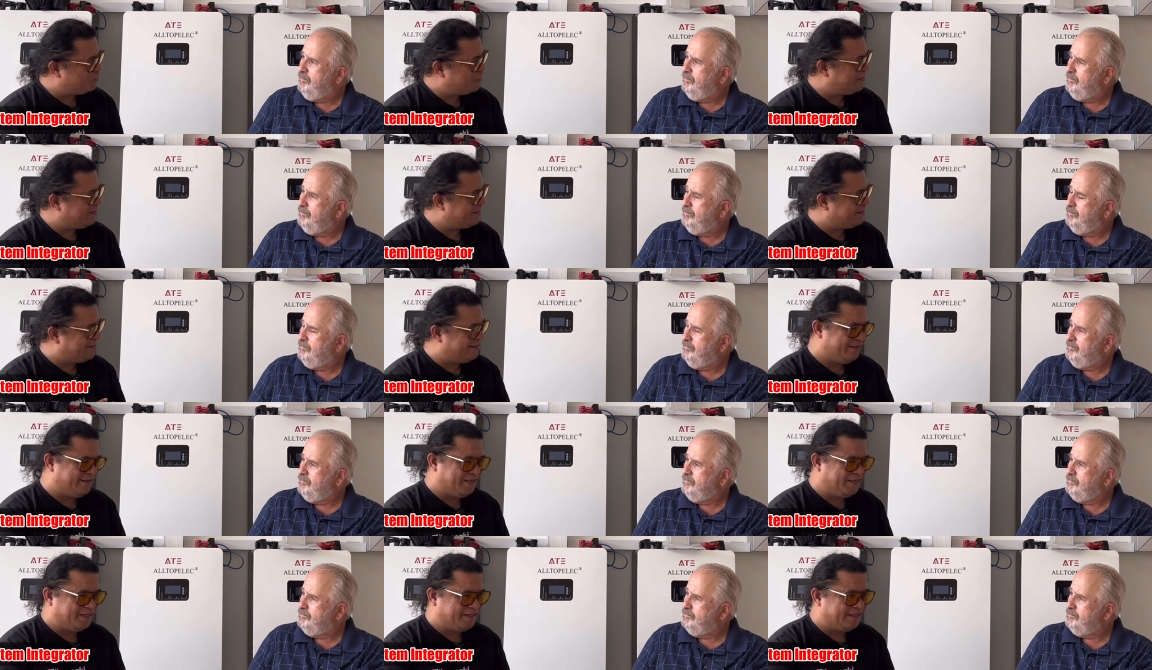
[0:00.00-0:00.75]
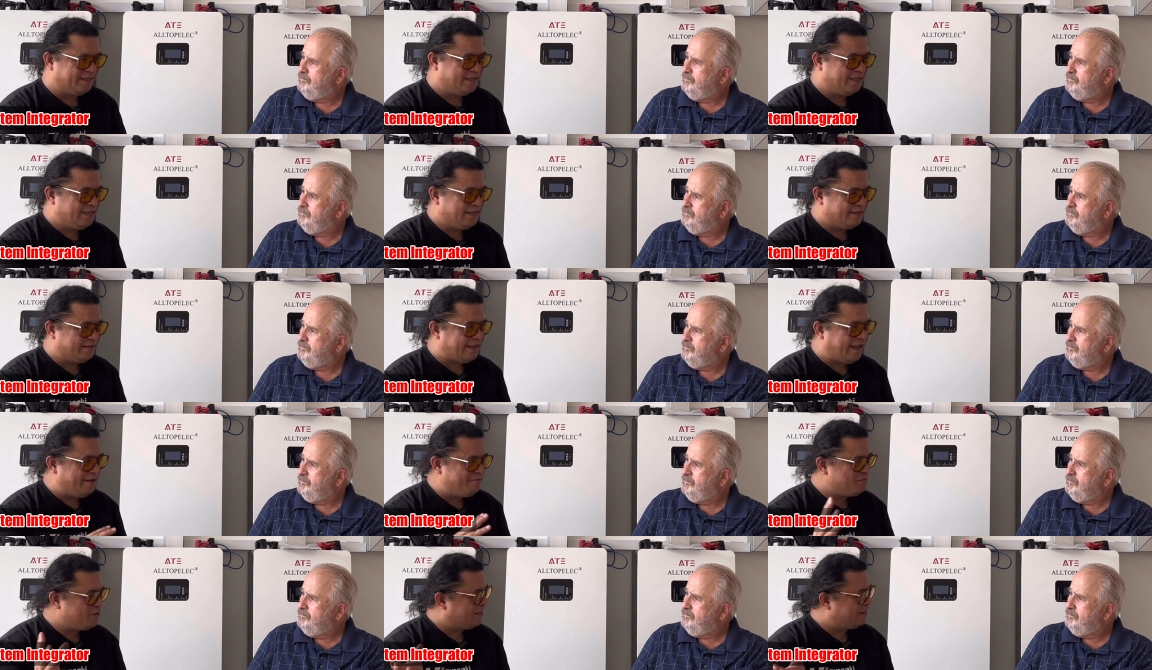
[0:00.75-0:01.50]
Speaker 1: When the
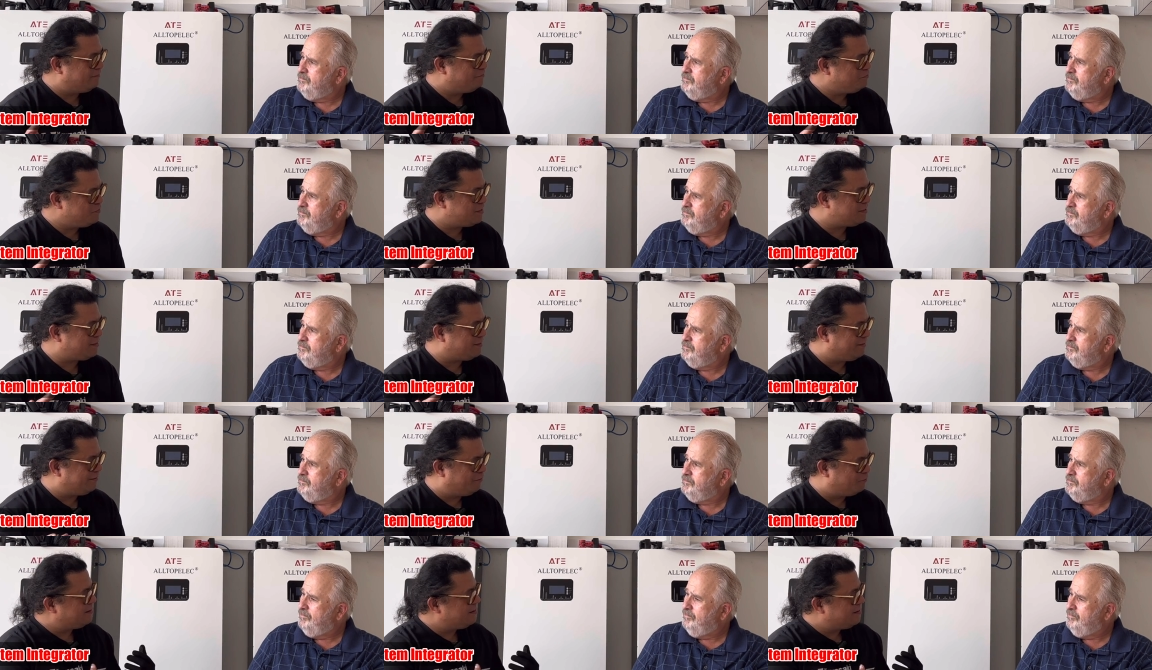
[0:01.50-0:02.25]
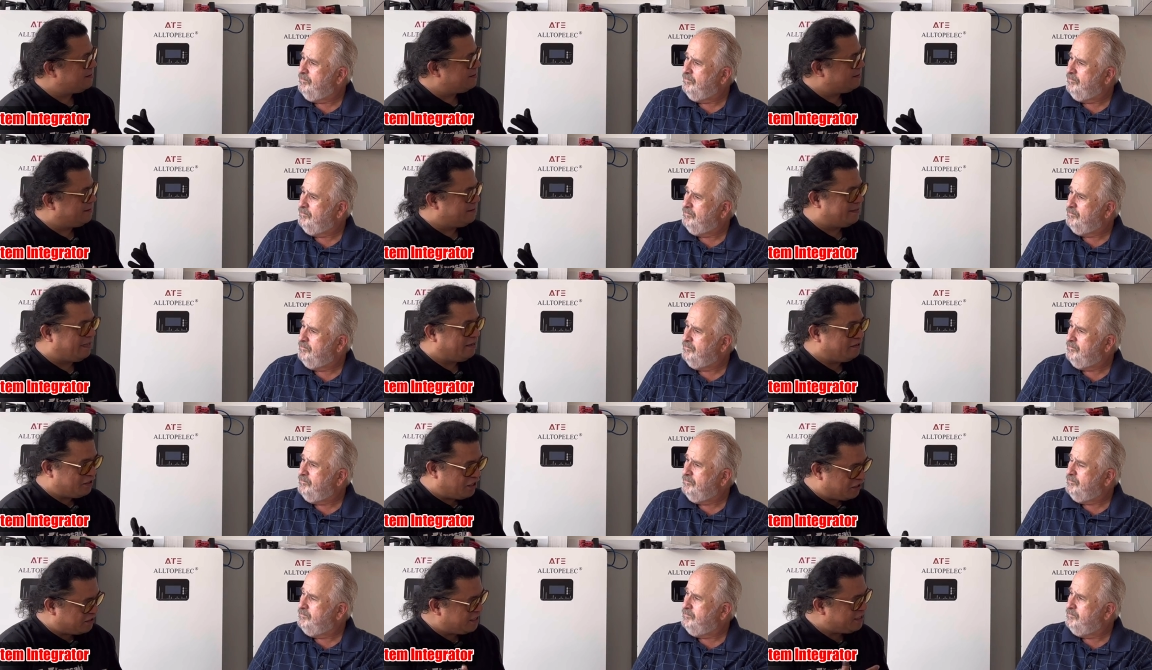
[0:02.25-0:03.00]
time comes,
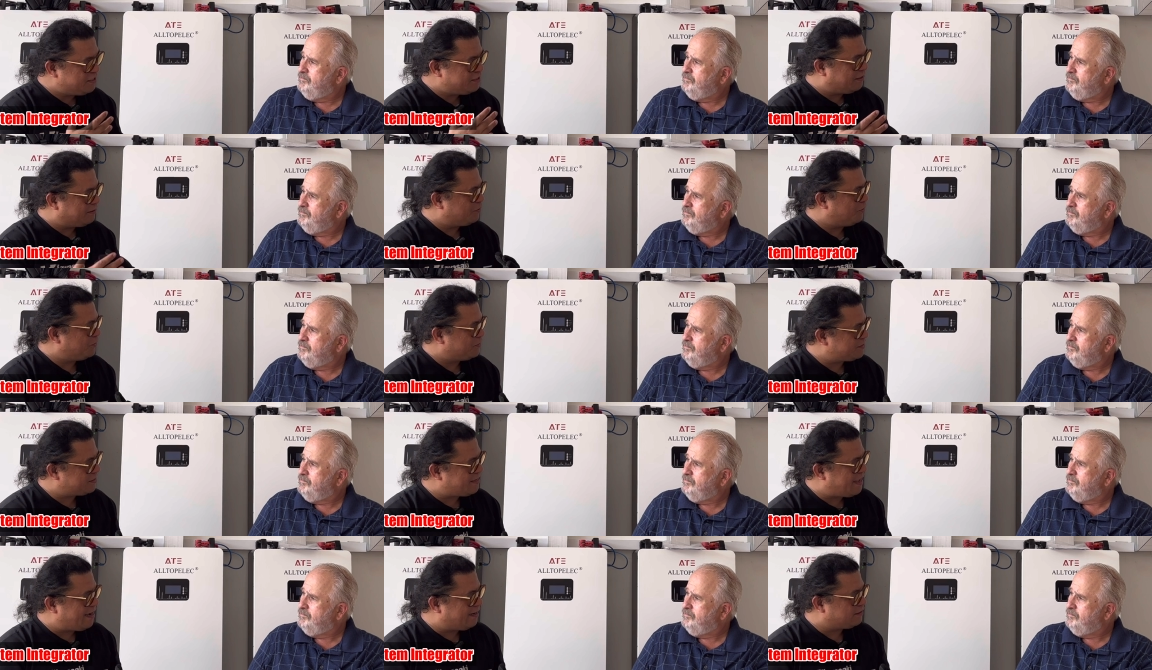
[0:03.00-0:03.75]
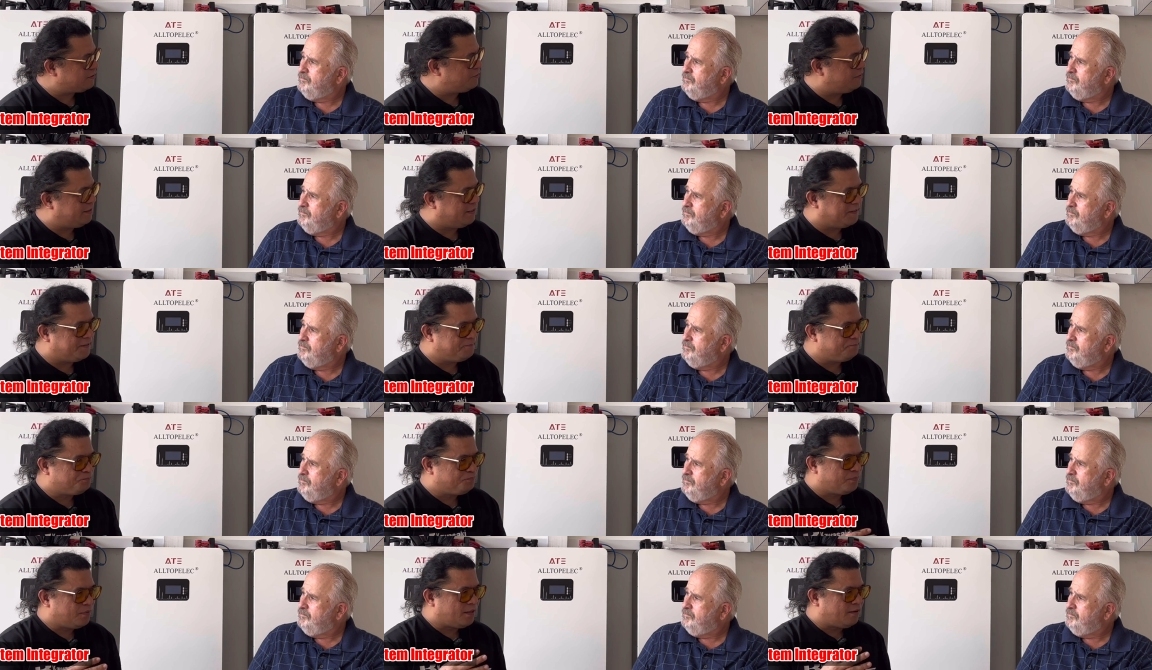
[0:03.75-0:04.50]
the, the initial cost actually
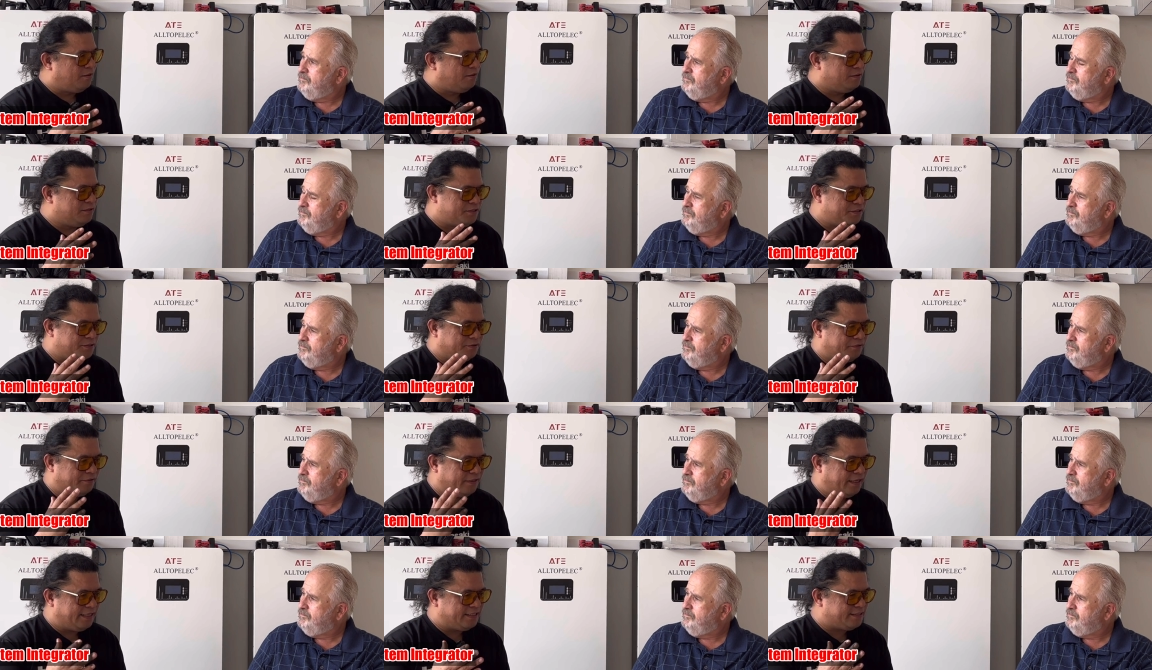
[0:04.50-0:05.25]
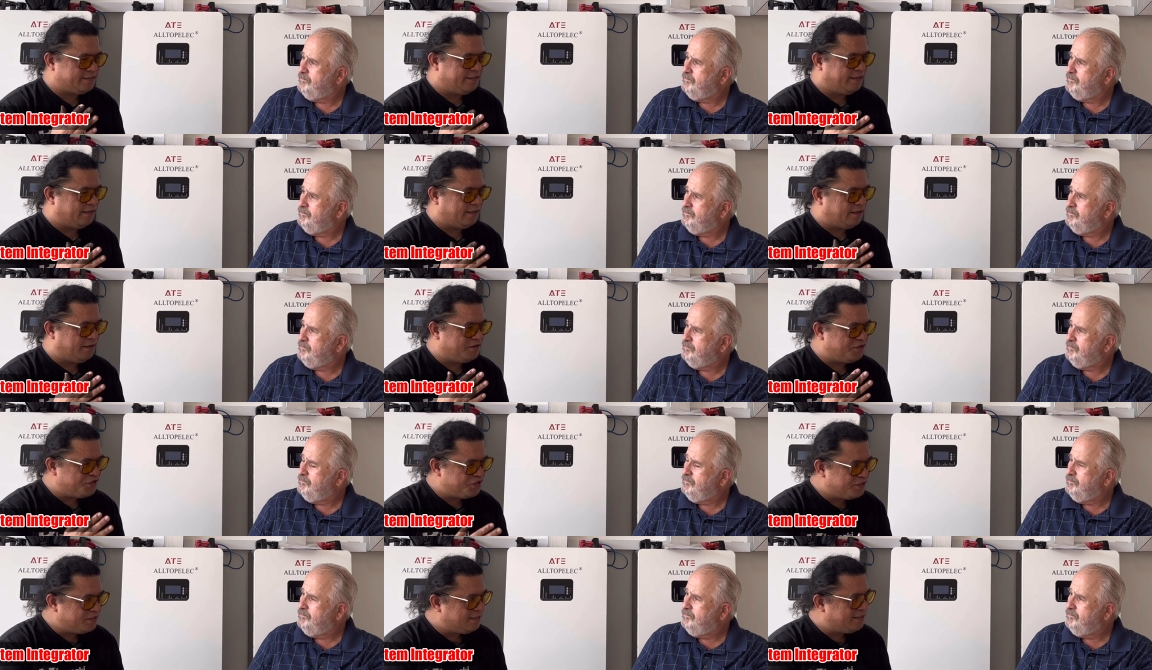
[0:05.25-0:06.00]
also has
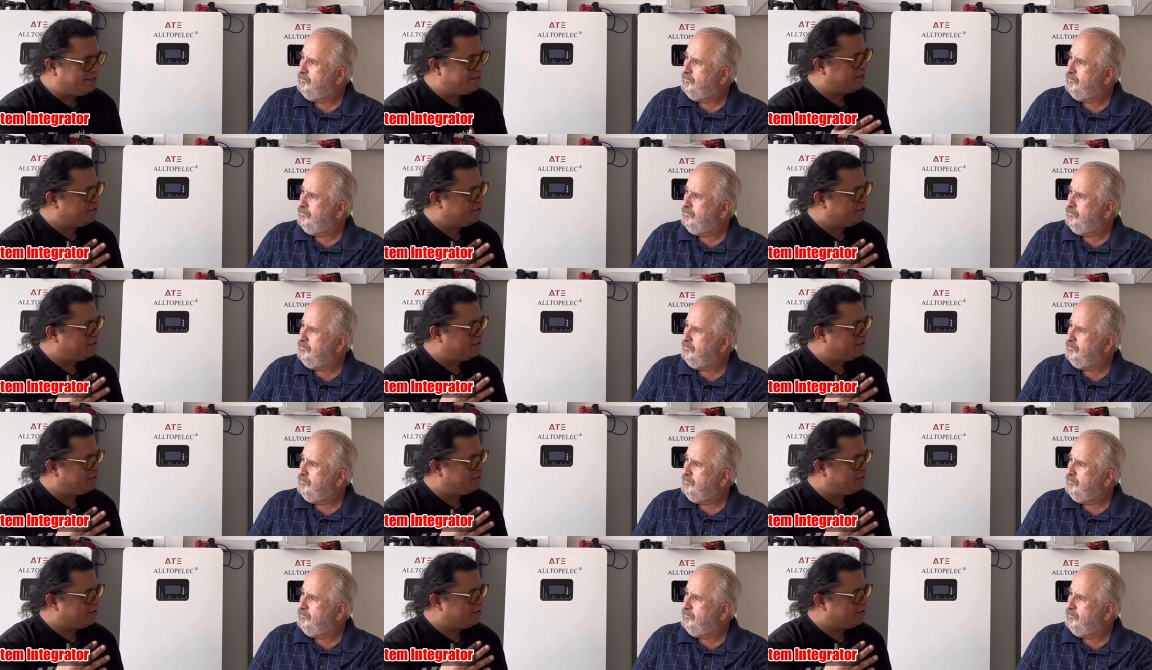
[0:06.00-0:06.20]
the yearly